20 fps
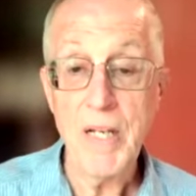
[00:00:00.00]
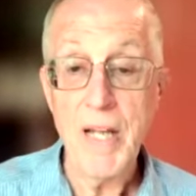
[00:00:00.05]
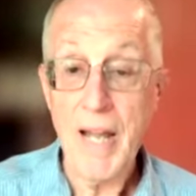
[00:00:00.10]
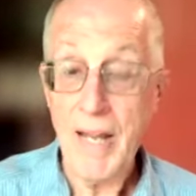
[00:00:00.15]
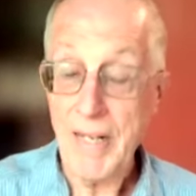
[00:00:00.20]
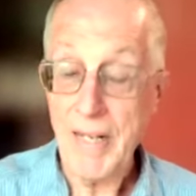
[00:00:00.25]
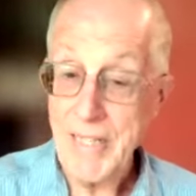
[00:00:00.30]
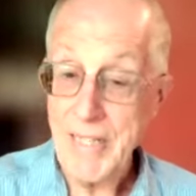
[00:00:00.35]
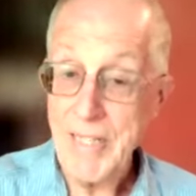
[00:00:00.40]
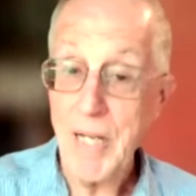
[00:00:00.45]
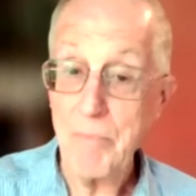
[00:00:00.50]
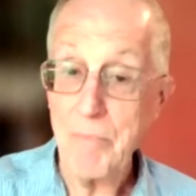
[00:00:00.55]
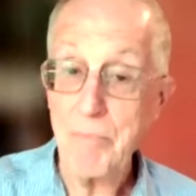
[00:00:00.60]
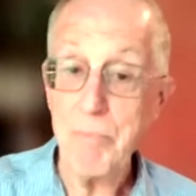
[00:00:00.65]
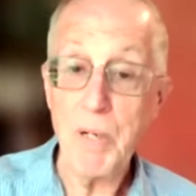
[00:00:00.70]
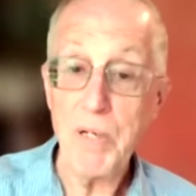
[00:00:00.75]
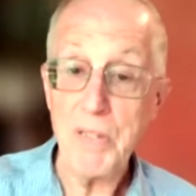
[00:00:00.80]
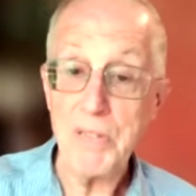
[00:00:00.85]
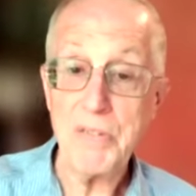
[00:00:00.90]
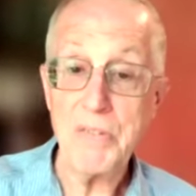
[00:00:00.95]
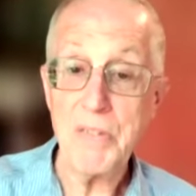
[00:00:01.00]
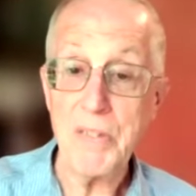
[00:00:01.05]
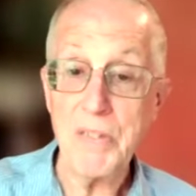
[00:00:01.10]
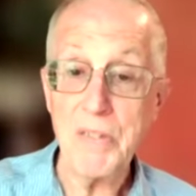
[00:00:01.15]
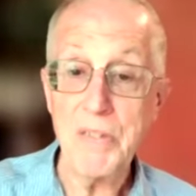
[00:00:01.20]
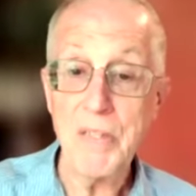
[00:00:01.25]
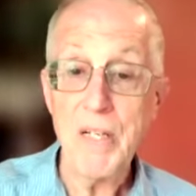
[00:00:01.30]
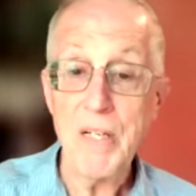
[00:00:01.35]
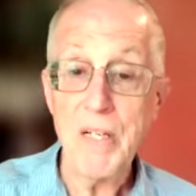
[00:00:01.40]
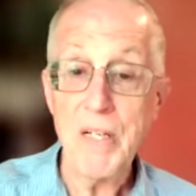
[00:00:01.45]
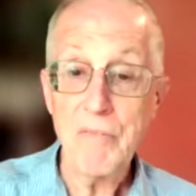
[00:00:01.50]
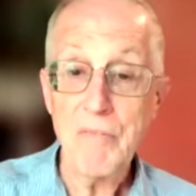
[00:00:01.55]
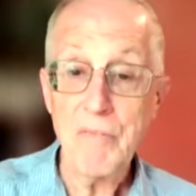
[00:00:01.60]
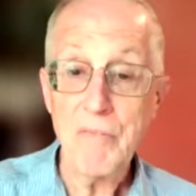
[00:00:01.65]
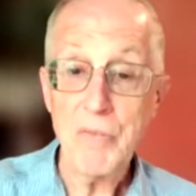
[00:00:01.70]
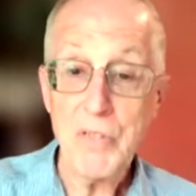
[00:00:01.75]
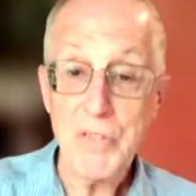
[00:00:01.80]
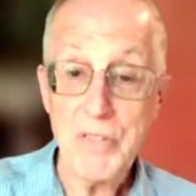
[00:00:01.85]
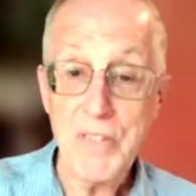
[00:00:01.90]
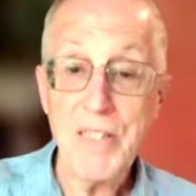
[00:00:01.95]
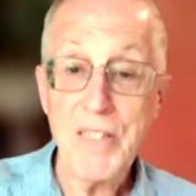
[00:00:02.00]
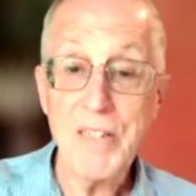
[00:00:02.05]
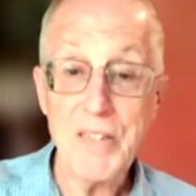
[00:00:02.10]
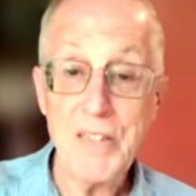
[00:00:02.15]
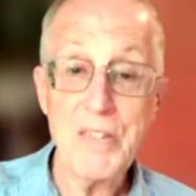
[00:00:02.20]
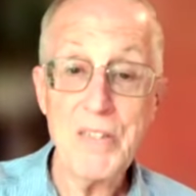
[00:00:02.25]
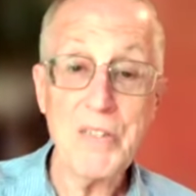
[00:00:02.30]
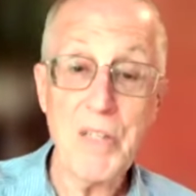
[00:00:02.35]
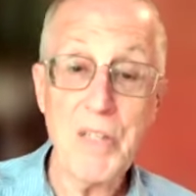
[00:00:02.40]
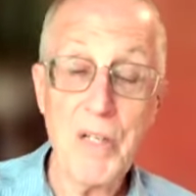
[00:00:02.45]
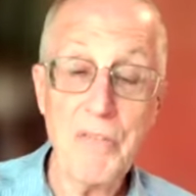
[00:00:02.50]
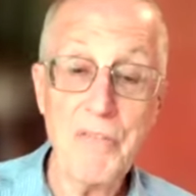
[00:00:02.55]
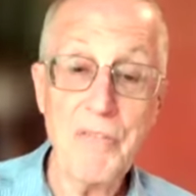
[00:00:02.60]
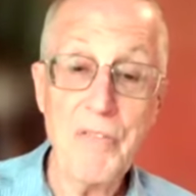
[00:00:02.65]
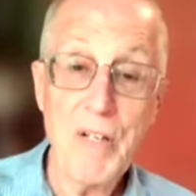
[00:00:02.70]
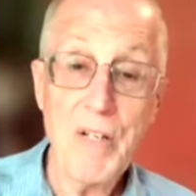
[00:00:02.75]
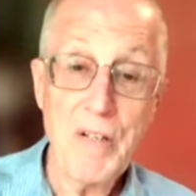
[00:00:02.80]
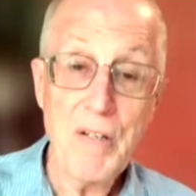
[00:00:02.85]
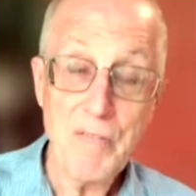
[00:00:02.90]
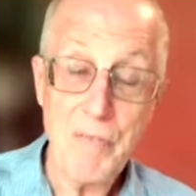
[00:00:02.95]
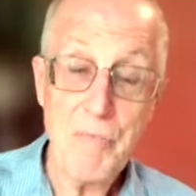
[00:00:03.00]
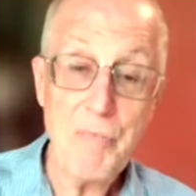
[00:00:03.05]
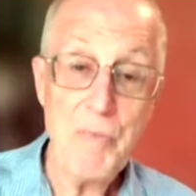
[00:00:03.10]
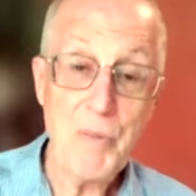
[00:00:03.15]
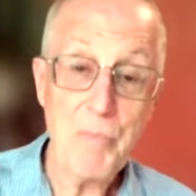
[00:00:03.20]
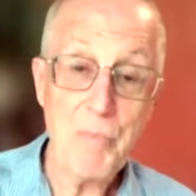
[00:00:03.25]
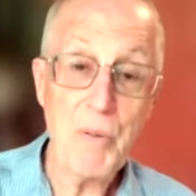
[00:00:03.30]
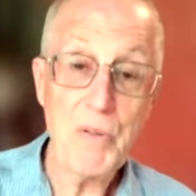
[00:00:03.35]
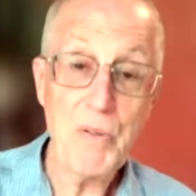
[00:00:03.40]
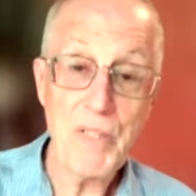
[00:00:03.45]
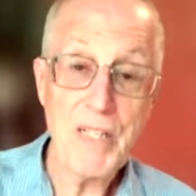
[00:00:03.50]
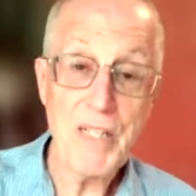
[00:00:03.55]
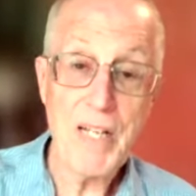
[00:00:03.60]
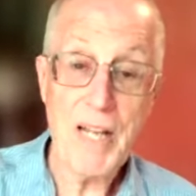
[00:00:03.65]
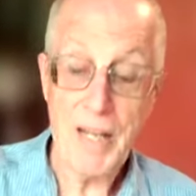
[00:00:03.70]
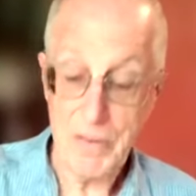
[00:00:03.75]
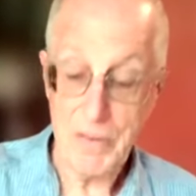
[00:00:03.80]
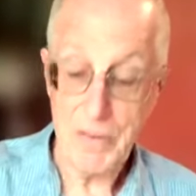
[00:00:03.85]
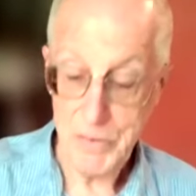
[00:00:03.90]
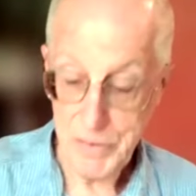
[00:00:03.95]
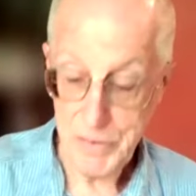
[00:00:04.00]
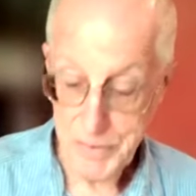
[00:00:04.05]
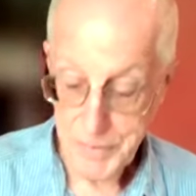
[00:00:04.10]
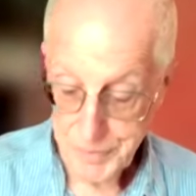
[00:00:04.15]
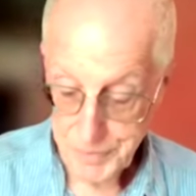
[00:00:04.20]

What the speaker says: And he got busted for stealing stuff from the burning house.